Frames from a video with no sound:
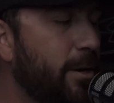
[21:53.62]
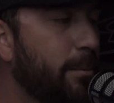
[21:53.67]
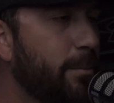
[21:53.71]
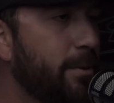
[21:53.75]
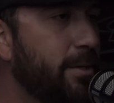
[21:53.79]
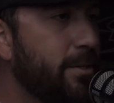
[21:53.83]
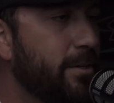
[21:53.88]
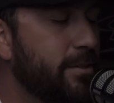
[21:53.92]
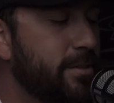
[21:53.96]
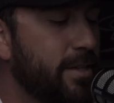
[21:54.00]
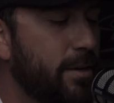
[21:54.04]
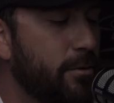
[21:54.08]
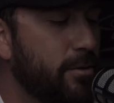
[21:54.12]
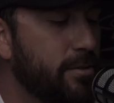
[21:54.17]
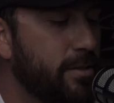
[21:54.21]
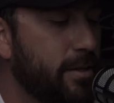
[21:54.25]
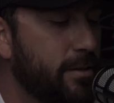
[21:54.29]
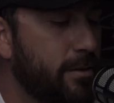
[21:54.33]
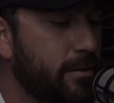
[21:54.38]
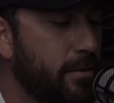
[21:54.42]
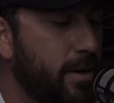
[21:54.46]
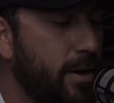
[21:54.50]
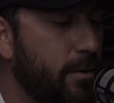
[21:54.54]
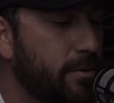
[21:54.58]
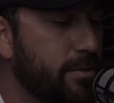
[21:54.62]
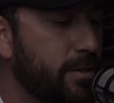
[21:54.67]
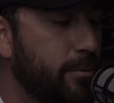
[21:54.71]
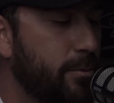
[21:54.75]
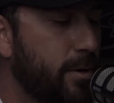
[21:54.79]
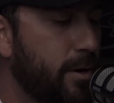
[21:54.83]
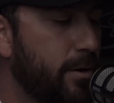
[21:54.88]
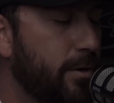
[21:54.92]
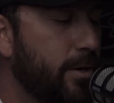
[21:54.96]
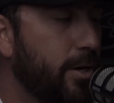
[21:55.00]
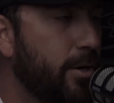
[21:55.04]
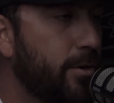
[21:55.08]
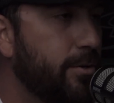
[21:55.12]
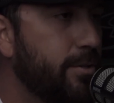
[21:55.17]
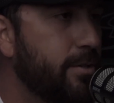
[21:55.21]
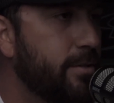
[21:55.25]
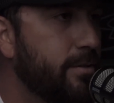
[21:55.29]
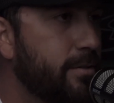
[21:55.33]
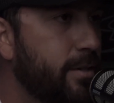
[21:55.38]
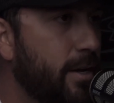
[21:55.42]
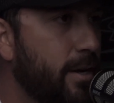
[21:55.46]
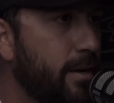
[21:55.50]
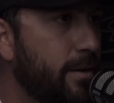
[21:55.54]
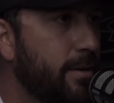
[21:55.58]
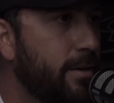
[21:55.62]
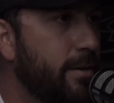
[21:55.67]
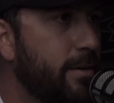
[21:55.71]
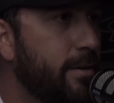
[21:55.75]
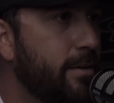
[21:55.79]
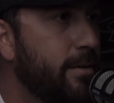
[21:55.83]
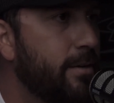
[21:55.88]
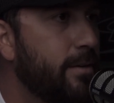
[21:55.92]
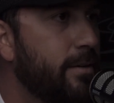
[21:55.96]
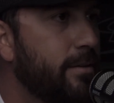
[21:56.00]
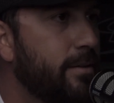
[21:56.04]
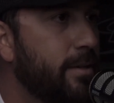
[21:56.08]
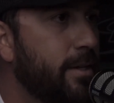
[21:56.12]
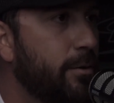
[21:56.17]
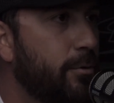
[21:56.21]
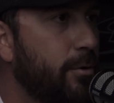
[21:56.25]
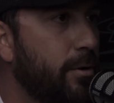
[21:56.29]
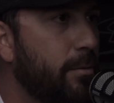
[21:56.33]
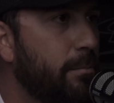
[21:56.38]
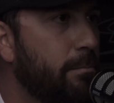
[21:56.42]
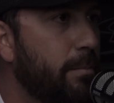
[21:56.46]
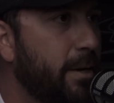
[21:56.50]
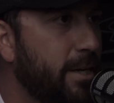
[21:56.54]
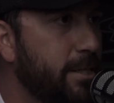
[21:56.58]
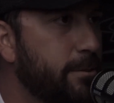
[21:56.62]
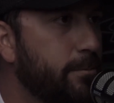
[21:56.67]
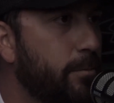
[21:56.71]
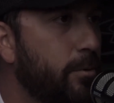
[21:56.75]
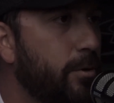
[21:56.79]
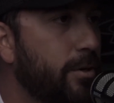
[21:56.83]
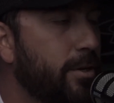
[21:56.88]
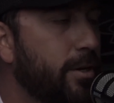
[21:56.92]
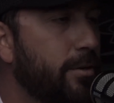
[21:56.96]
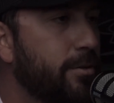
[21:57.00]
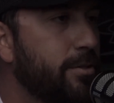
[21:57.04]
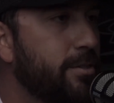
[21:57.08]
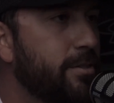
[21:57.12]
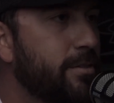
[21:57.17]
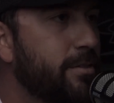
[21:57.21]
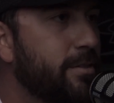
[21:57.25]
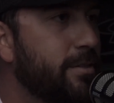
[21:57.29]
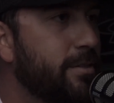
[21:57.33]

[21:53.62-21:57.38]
because I was around coaches that were baseball coaches,